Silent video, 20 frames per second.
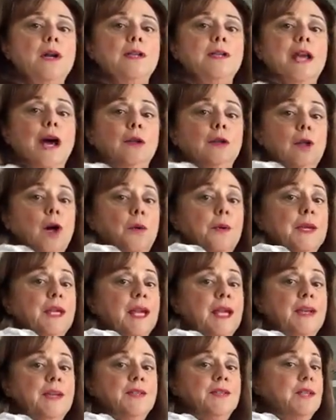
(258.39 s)
Now
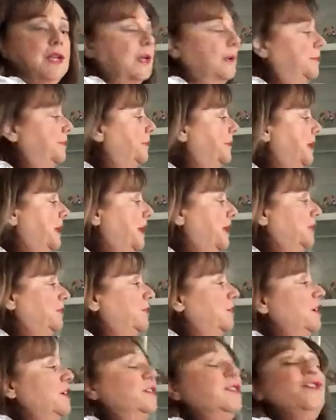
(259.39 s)
lowercase e,
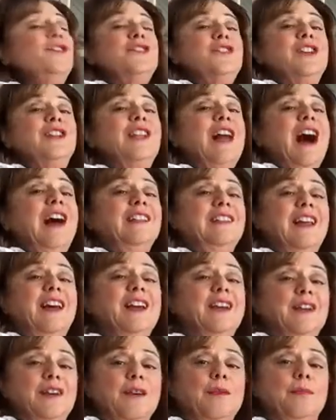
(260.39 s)
it looks a lot
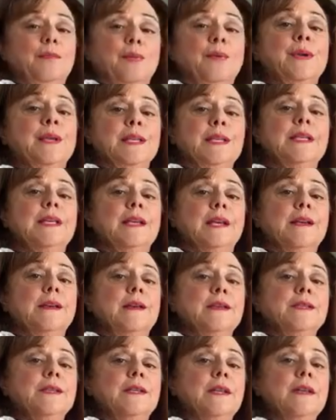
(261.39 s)
like print E,
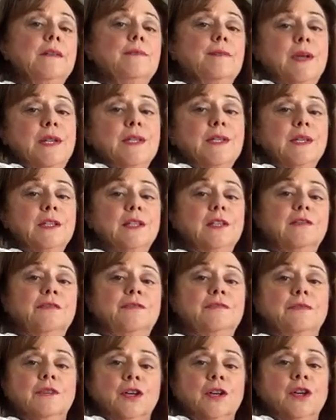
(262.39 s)
doesn't it? But it's a
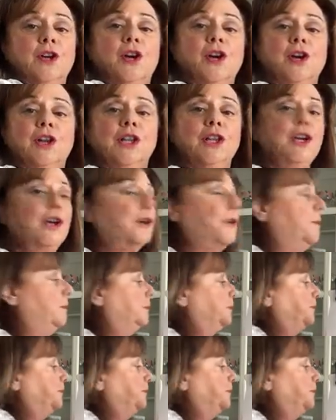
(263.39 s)
little curlier.